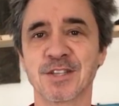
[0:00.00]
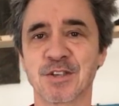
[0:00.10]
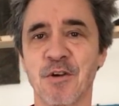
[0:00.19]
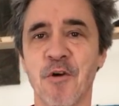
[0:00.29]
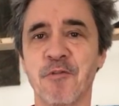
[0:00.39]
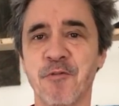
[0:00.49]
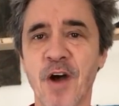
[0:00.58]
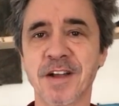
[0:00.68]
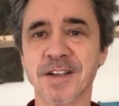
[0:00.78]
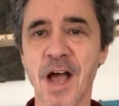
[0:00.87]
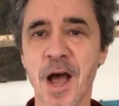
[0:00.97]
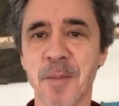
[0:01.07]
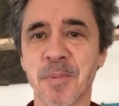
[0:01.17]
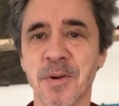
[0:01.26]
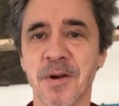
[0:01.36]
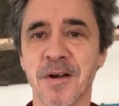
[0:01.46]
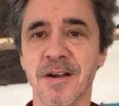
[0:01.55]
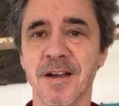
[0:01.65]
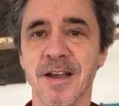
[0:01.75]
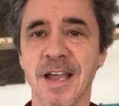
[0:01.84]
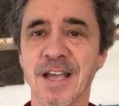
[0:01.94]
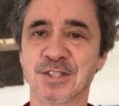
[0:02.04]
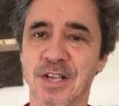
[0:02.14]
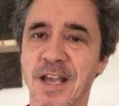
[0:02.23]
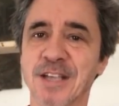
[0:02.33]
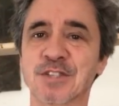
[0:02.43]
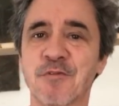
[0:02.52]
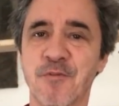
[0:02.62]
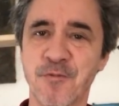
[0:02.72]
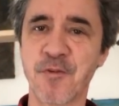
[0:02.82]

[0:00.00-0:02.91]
It's fucked up. It's